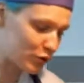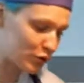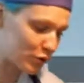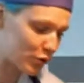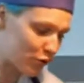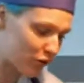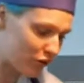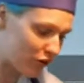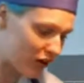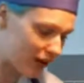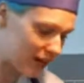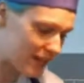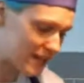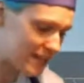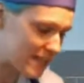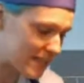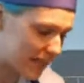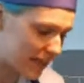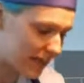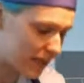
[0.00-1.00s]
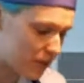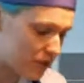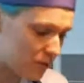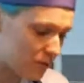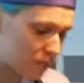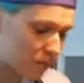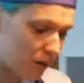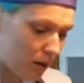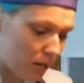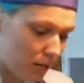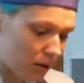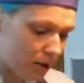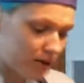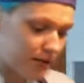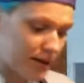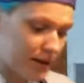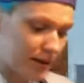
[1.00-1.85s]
So we're already seeing some bubbles,